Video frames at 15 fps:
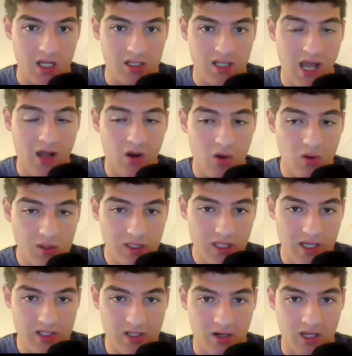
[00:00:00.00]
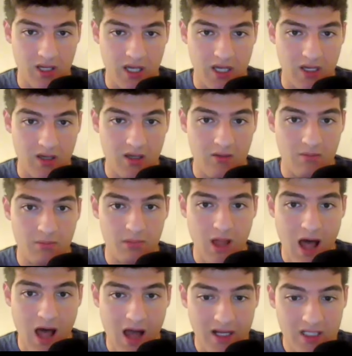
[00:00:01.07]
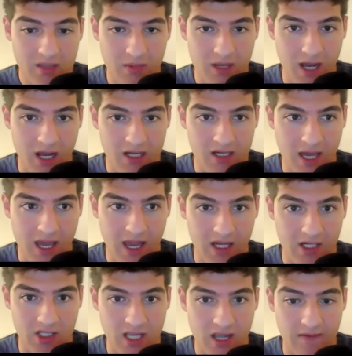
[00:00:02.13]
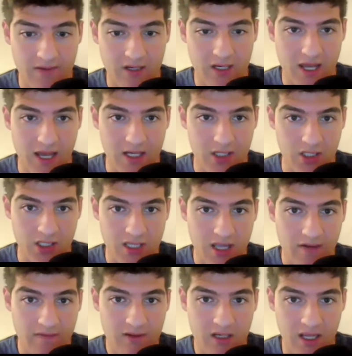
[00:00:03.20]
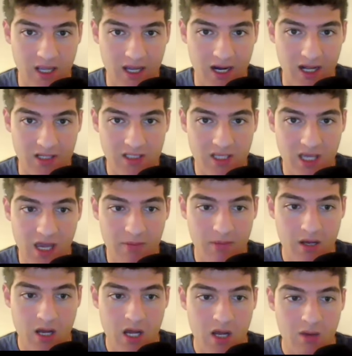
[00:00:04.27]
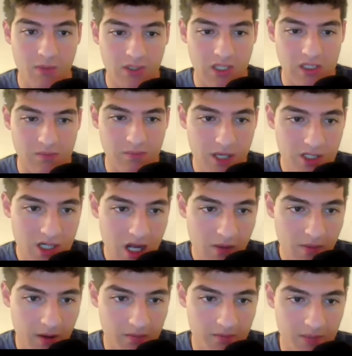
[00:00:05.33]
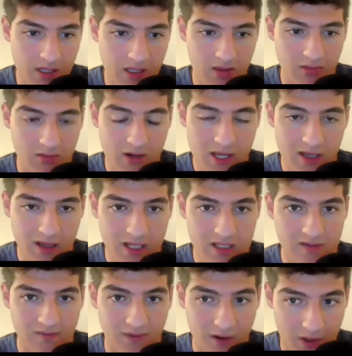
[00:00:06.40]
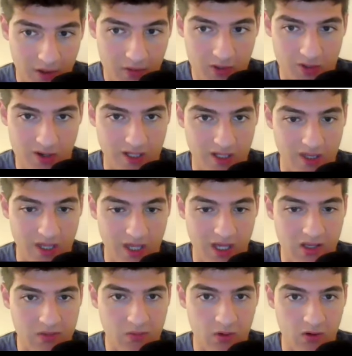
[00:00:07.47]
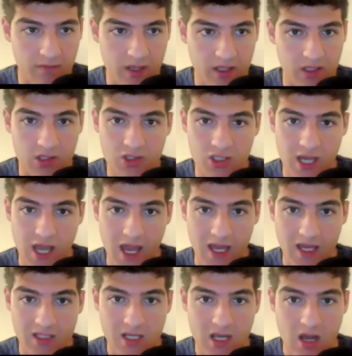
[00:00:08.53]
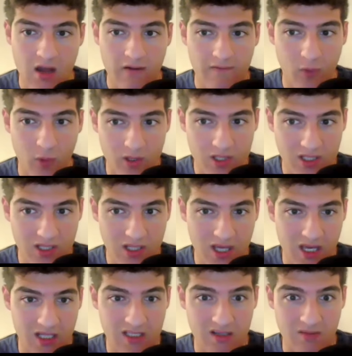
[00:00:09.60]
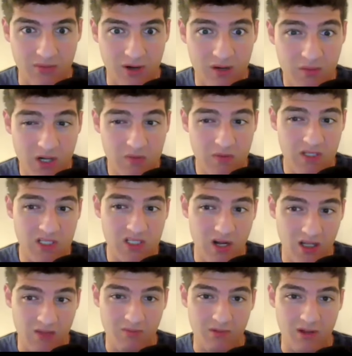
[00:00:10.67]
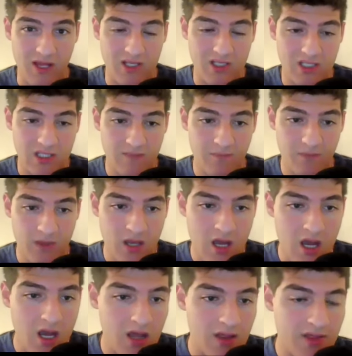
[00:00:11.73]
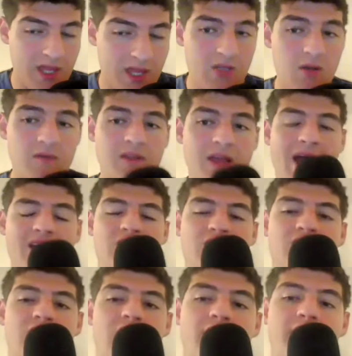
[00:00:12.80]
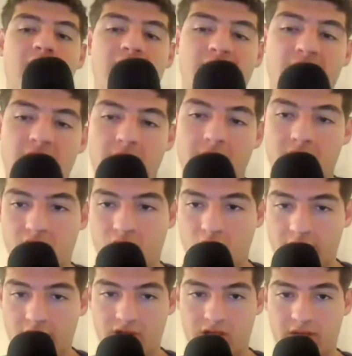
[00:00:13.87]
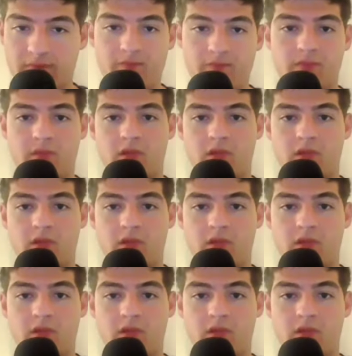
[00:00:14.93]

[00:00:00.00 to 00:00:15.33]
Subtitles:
Not only is our king blocked behind h7 and g7 and cannot escape, but this bishop on b3 is further restricting the king's movement to g8, forcing the king to pretty much be stuck in place. Then you have to ask yourself a fundamental question.